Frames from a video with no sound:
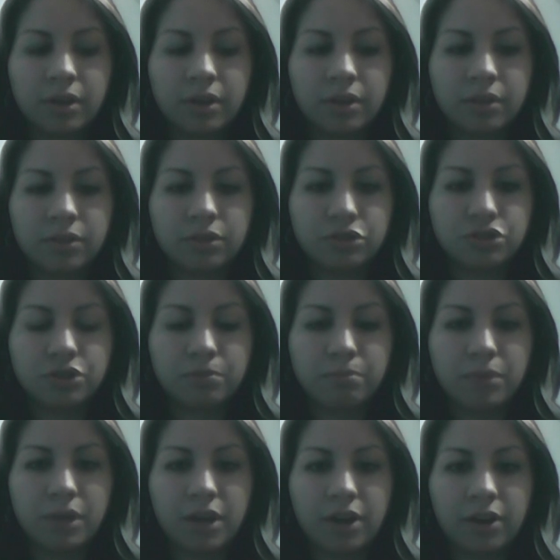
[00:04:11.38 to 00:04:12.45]
The
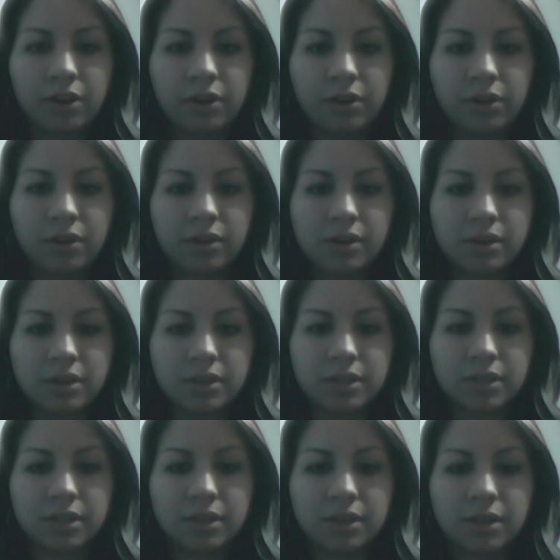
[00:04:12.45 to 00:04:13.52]
Tremere,
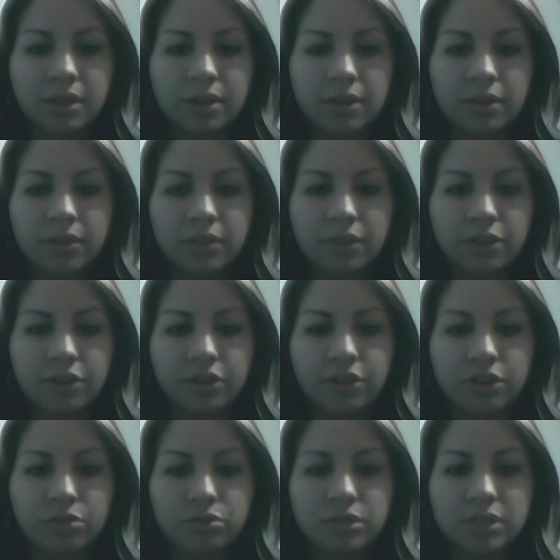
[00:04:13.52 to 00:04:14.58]
they're
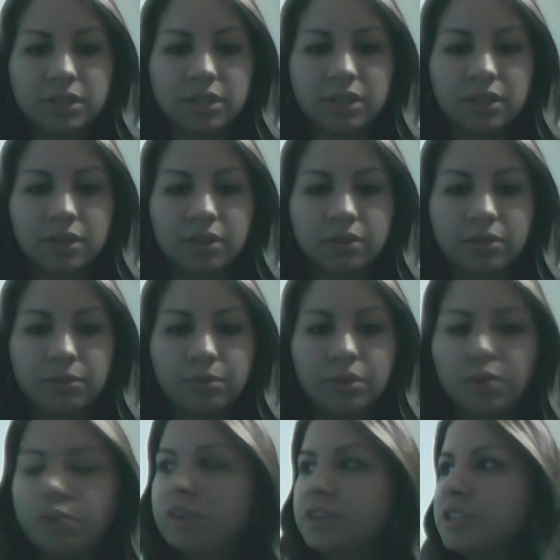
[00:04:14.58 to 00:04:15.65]
ghostly.
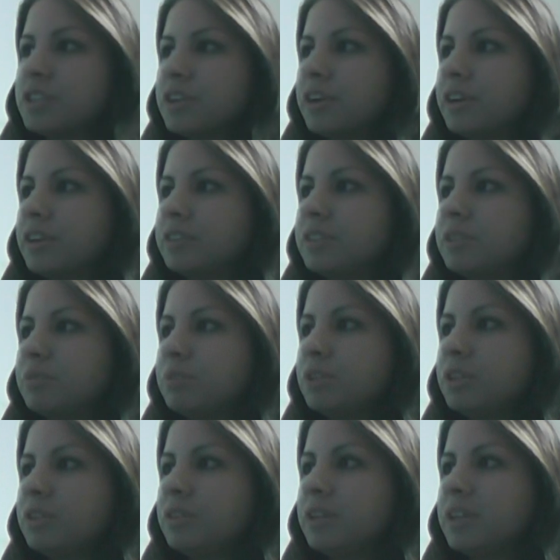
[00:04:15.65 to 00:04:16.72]
Woo, her skirt goes up too,
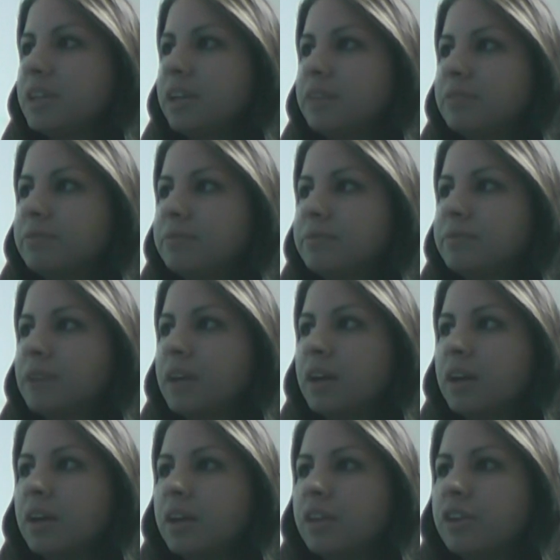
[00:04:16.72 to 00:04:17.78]
look at that.
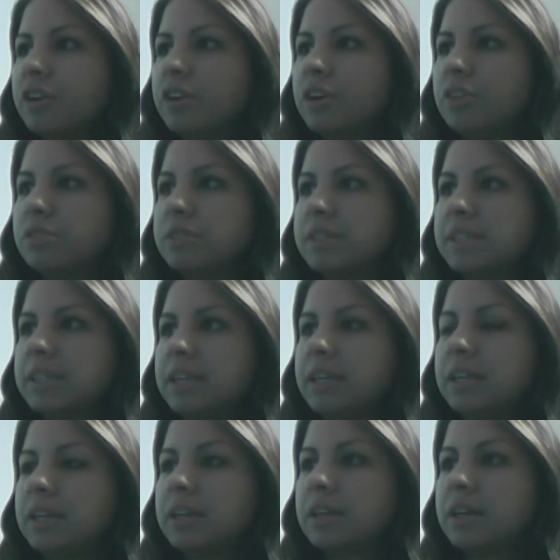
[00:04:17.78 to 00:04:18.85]
They're ghostly
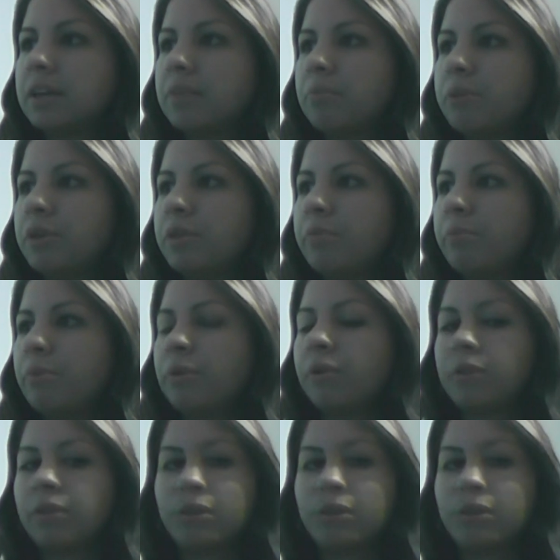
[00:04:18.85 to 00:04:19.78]
people.